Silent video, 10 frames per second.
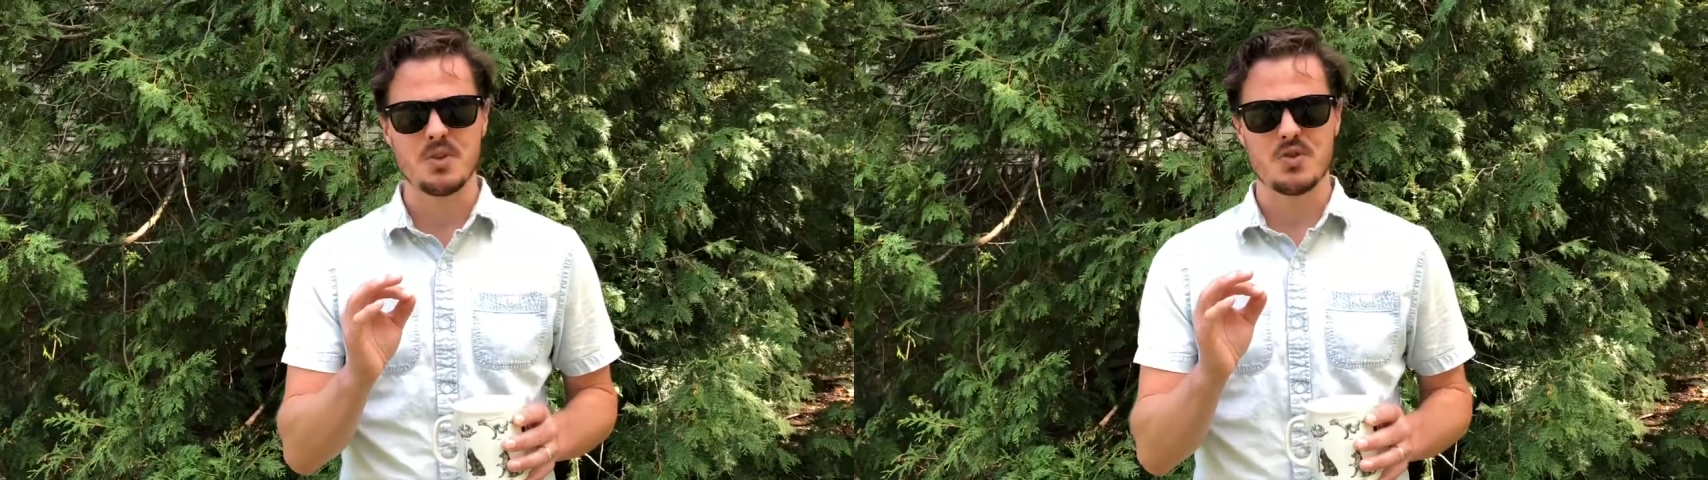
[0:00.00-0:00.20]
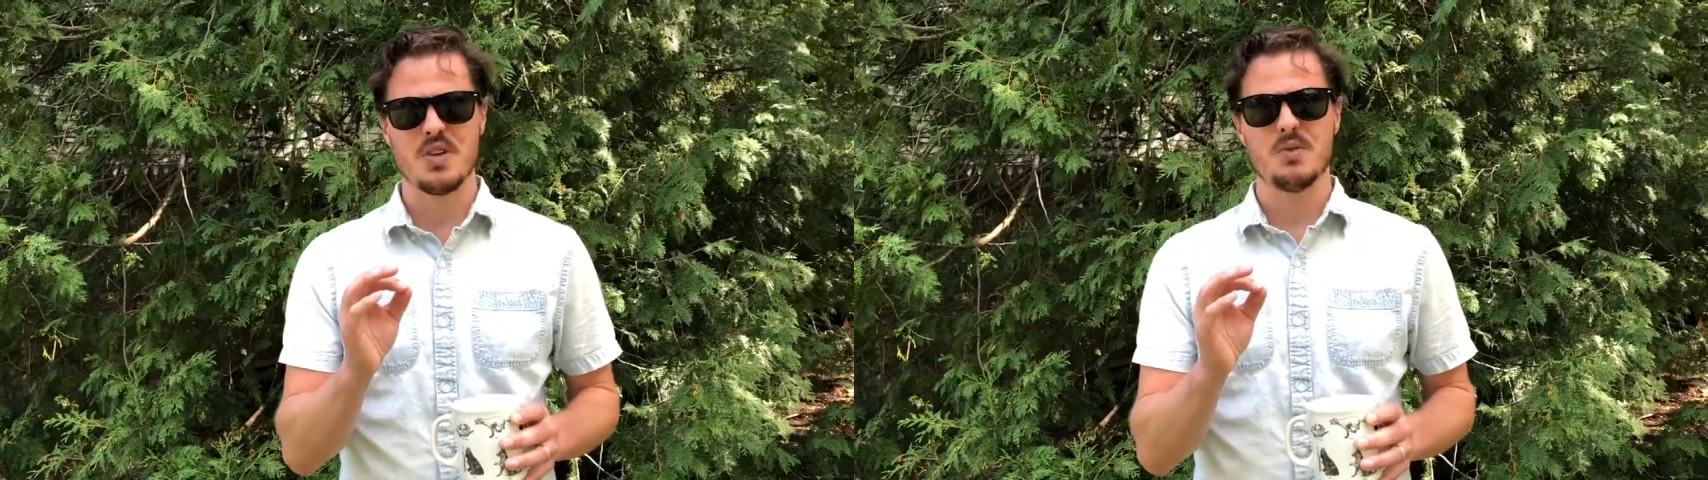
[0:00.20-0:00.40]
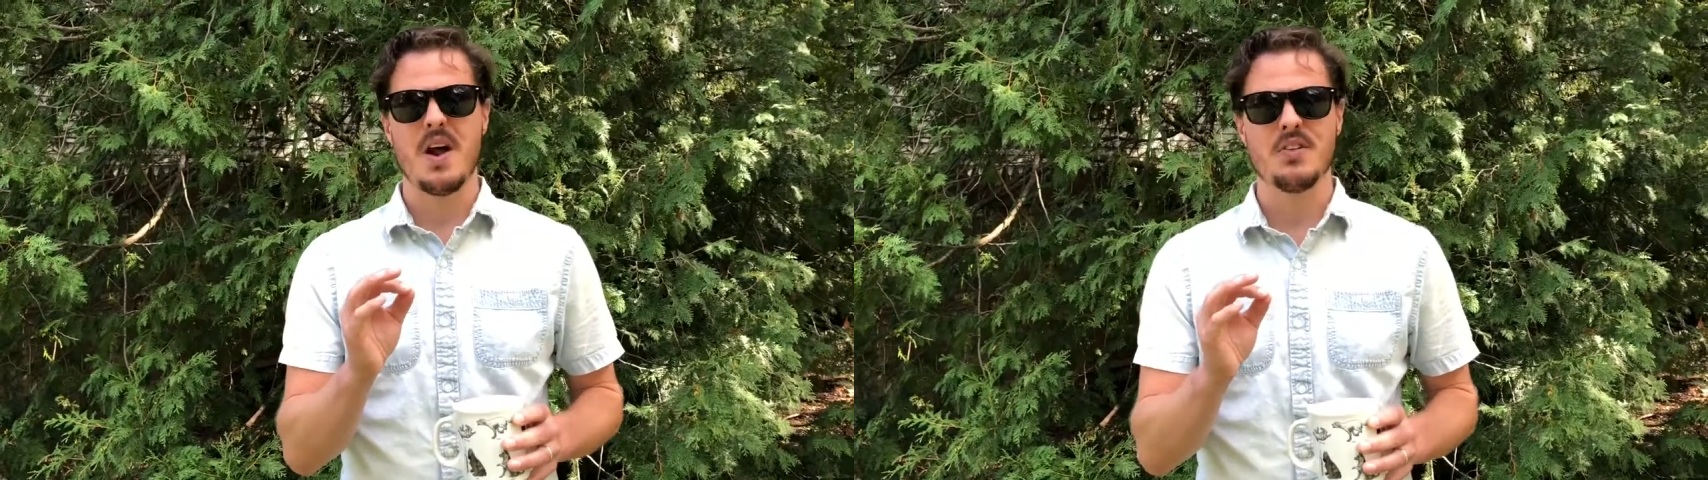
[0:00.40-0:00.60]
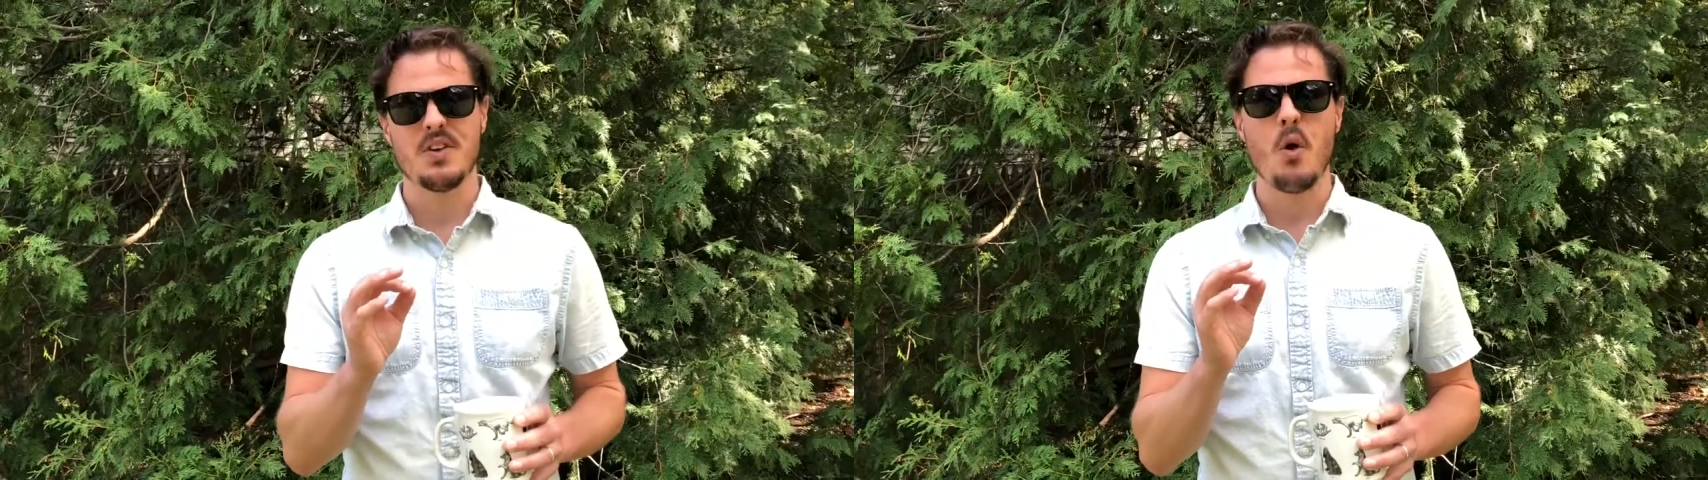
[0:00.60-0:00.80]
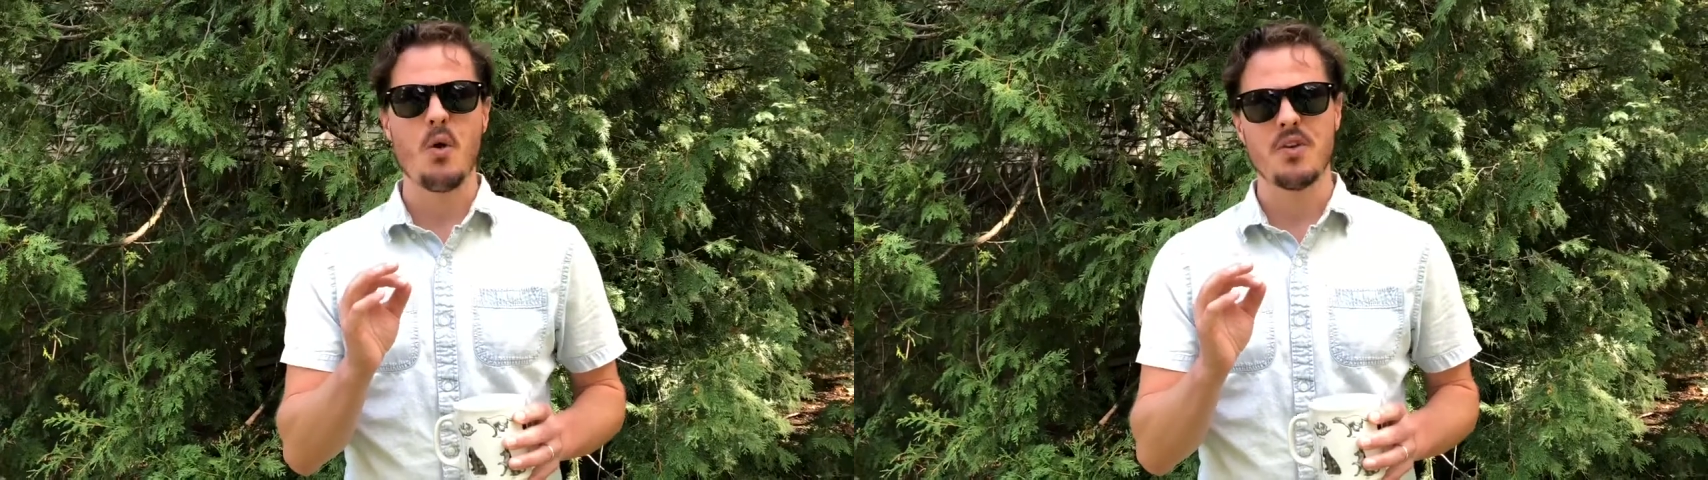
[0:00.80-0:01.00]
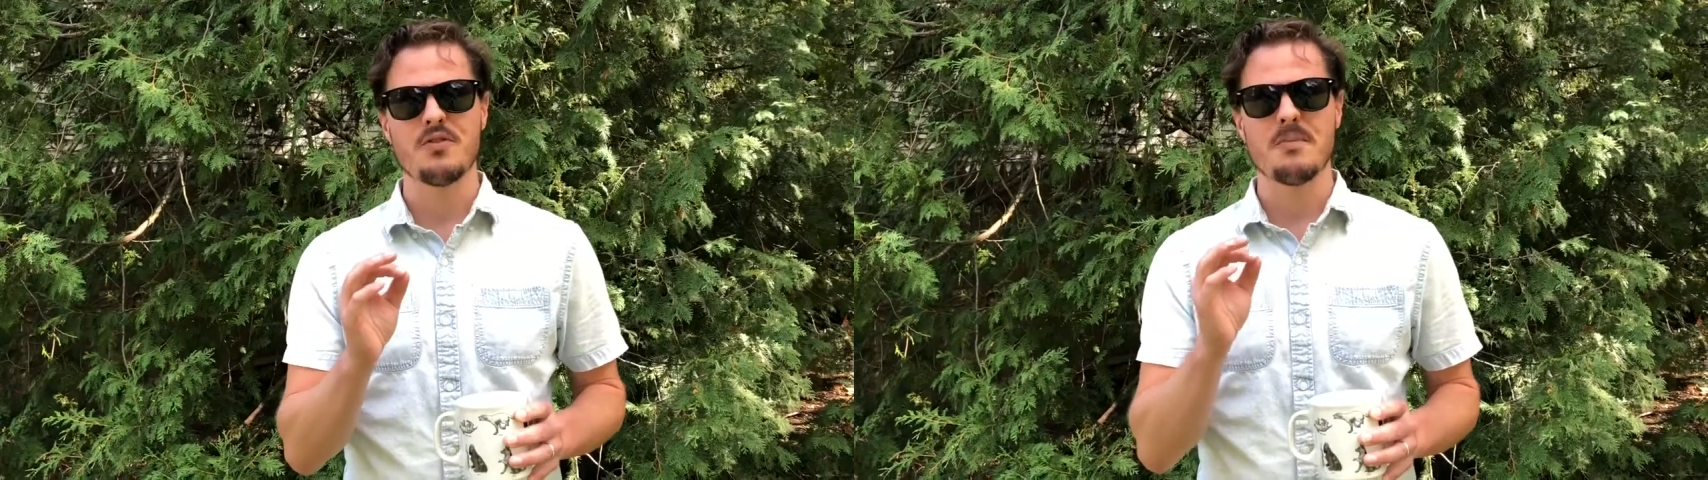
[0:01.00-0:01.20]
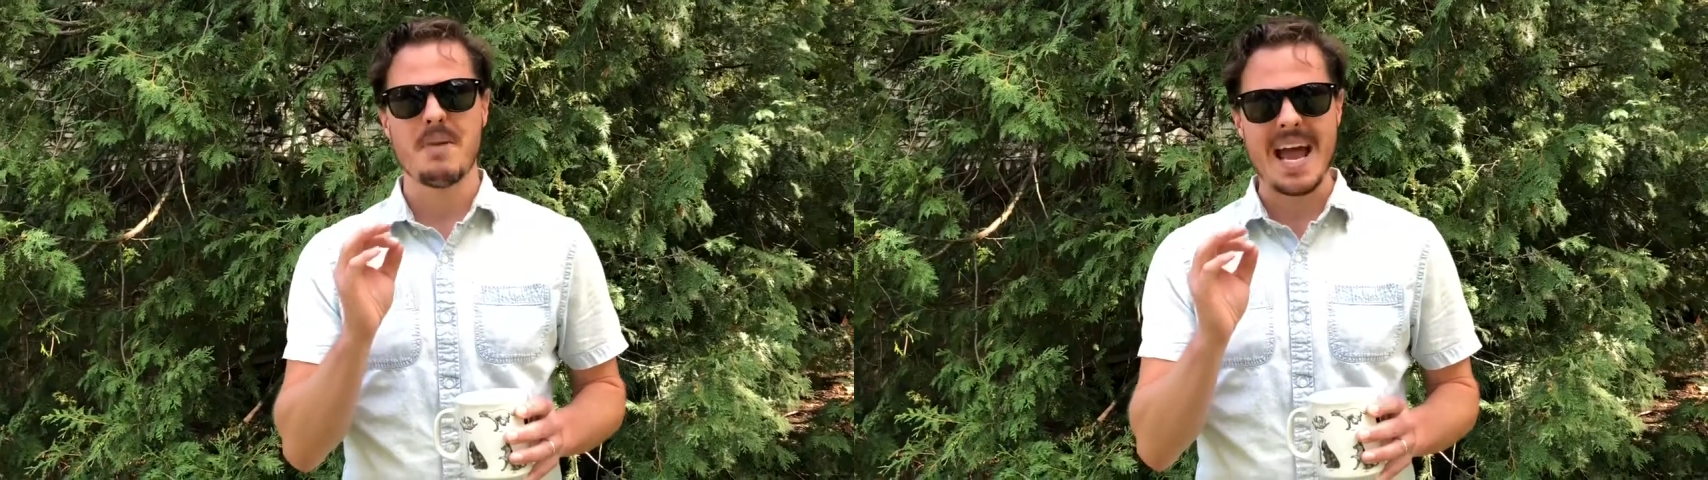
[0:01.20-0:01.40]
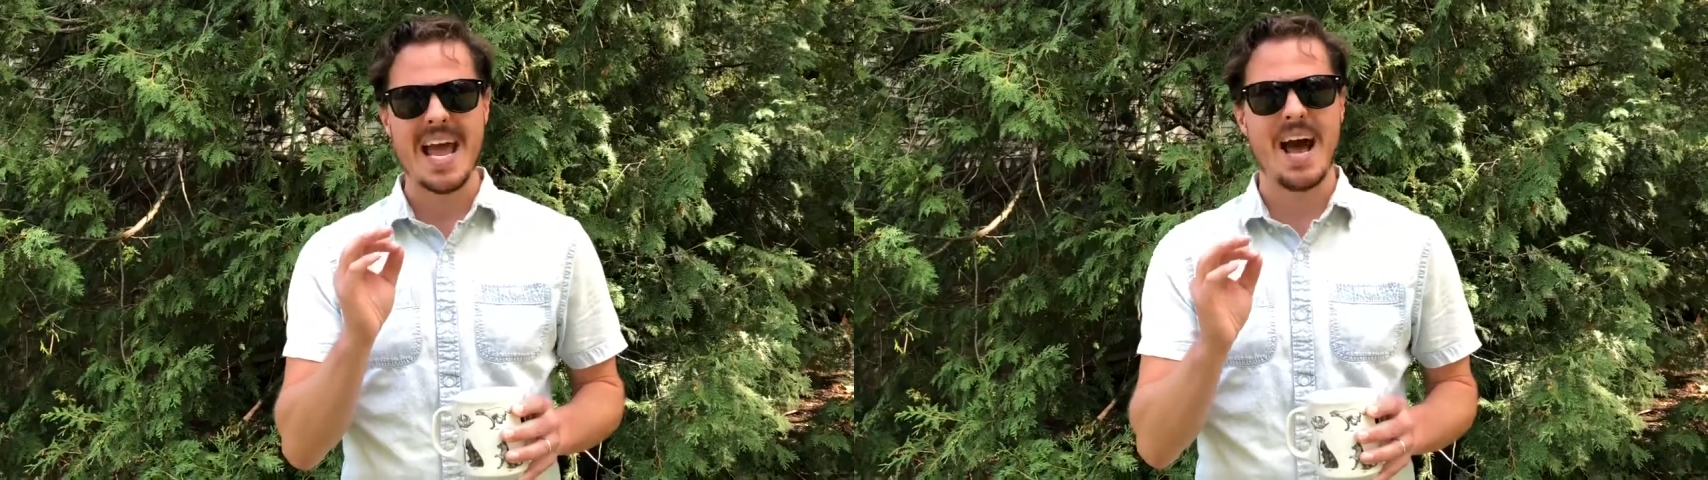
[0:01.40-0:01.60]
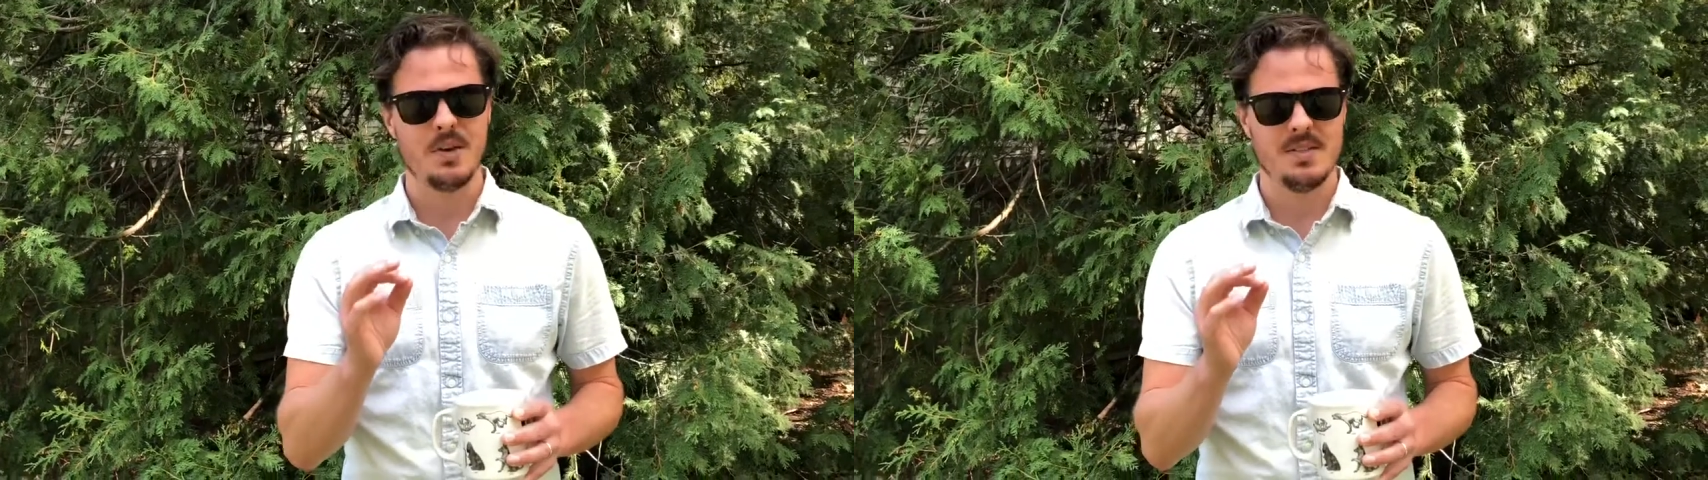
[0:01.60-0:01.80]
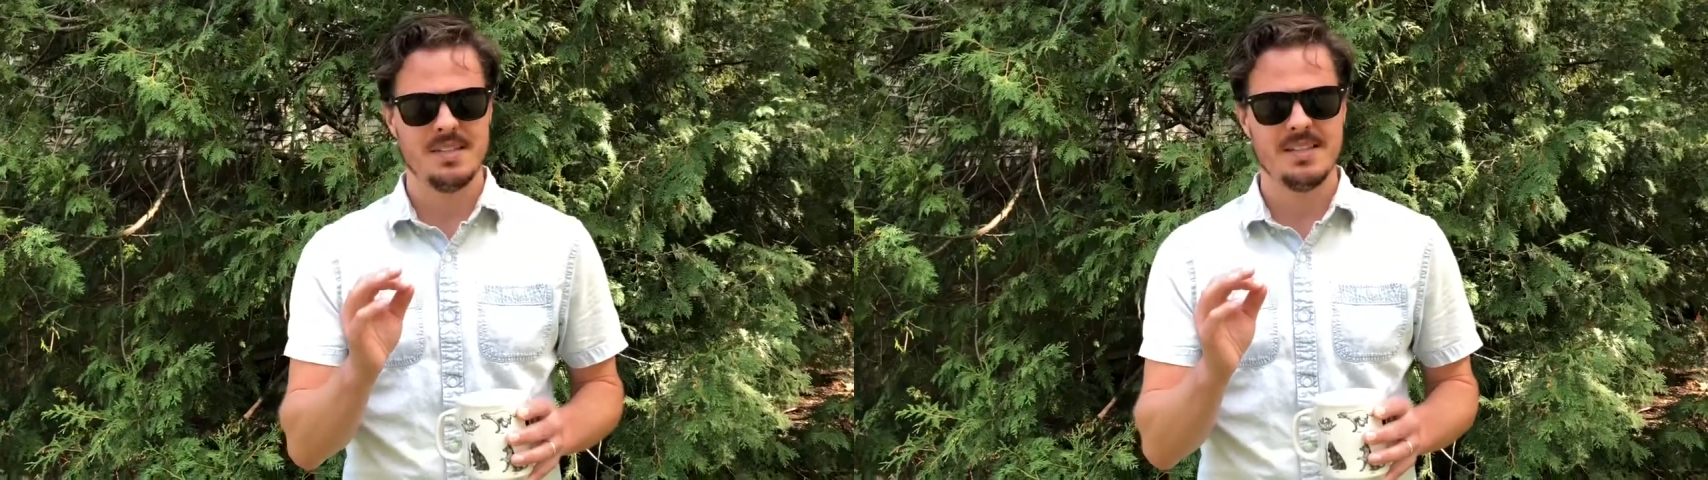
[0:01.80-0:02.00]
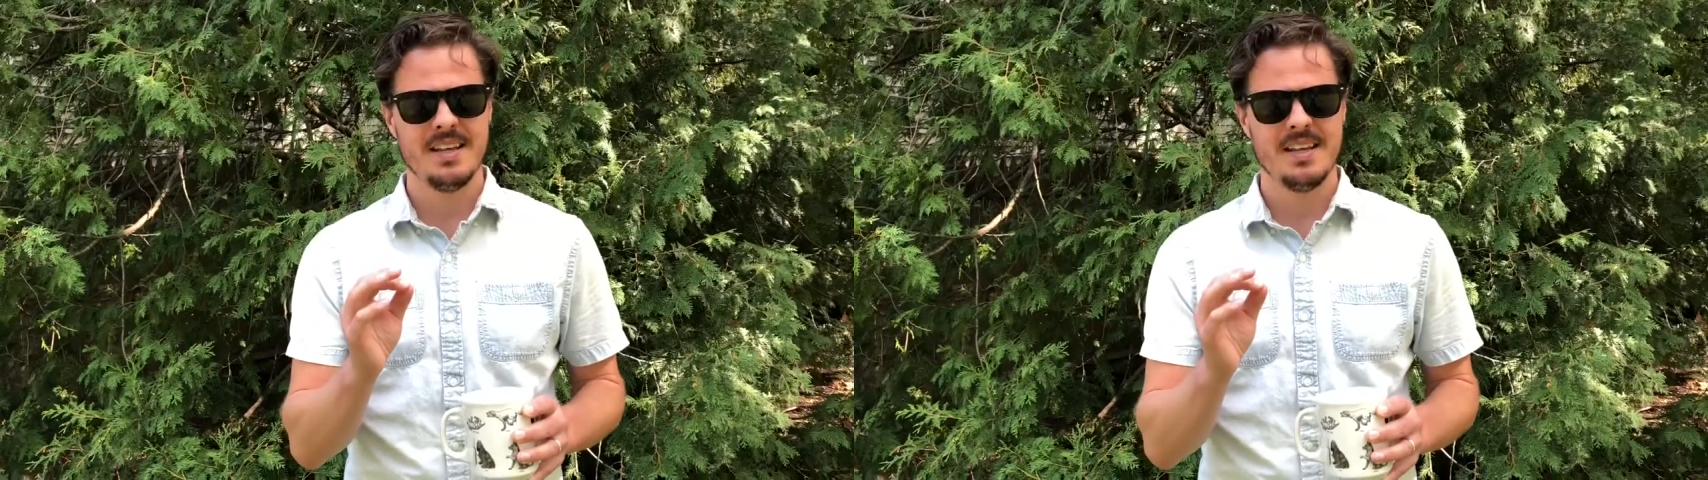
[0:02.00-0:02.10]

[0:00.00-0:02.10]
tree around the corner from my house.